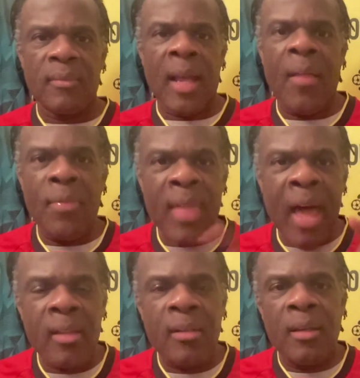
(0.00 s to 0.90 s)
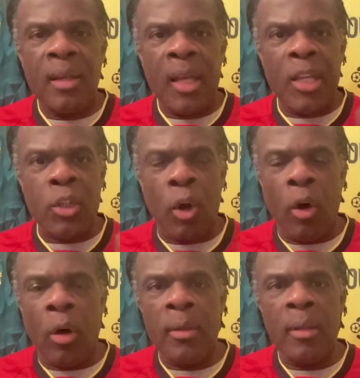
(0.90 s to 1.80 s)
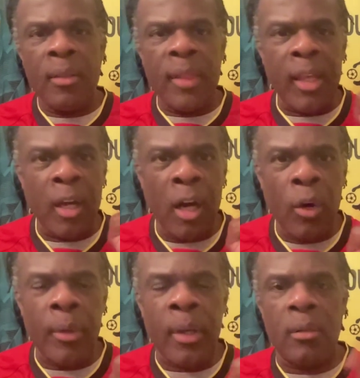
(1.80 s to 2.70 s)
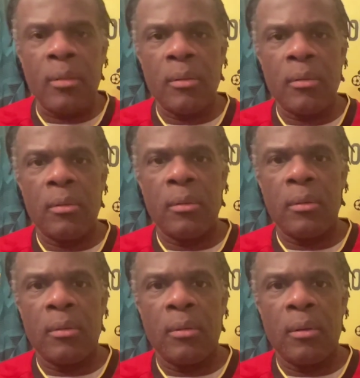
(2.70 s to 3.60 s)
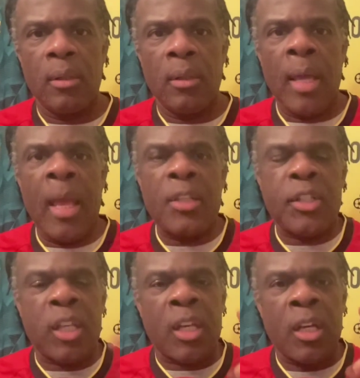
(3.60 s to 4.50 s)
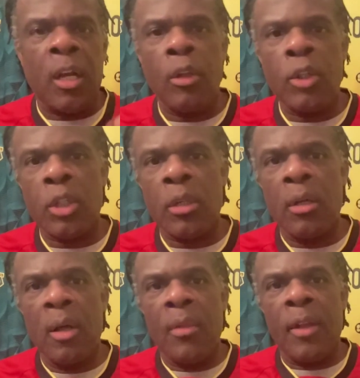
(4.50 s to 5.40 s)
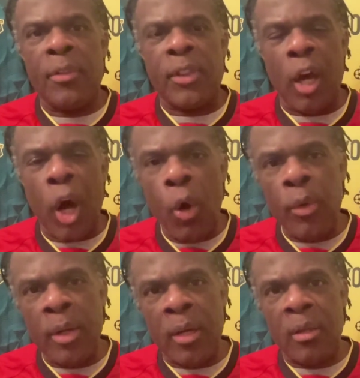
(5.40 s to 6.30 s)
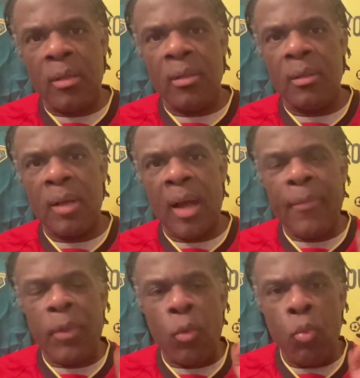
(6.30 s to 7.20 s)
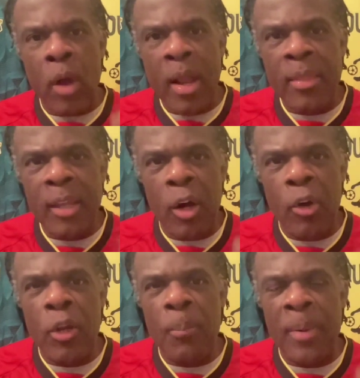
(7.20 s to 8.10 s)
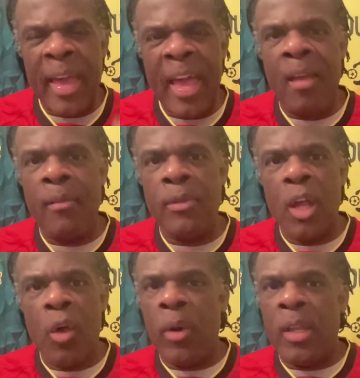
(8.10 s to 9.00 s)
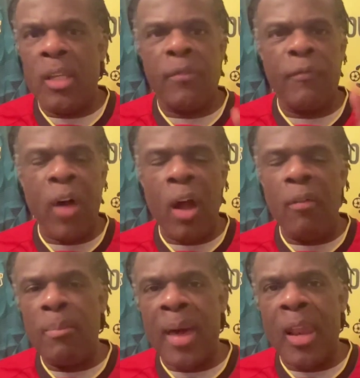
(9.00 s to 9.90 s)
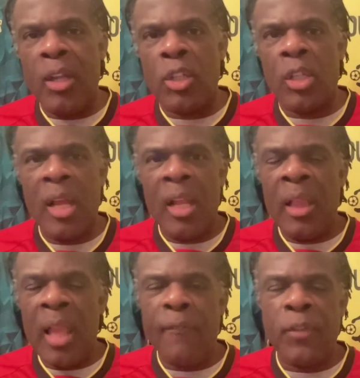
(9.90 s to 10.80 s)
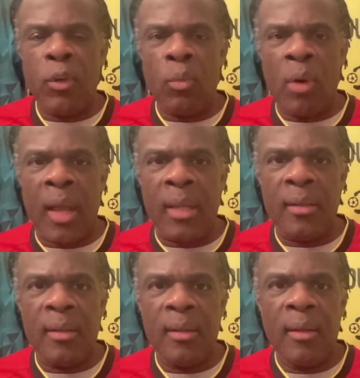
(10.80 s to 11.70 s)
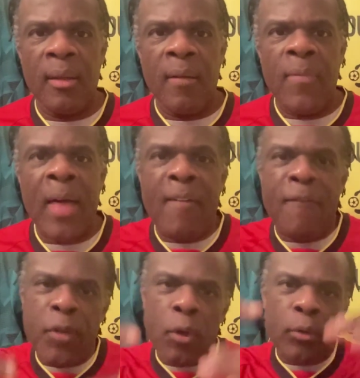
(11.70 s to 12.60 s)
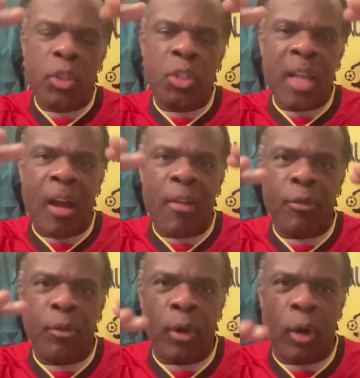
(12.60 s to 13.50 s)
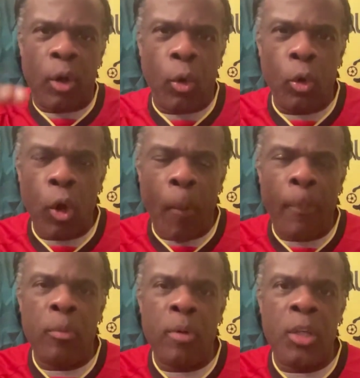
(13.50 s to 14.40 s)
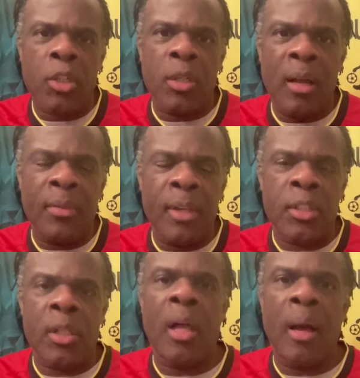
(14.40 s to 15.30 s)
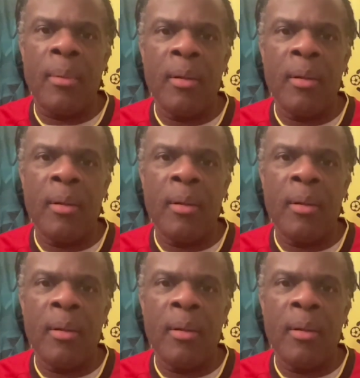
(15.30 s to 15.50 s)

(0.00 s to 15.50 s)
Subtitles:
And that is on the owner. It's the culture that the owner and the way the owner behaves when he's firing managers left and right that filters down through the whole operation at this club.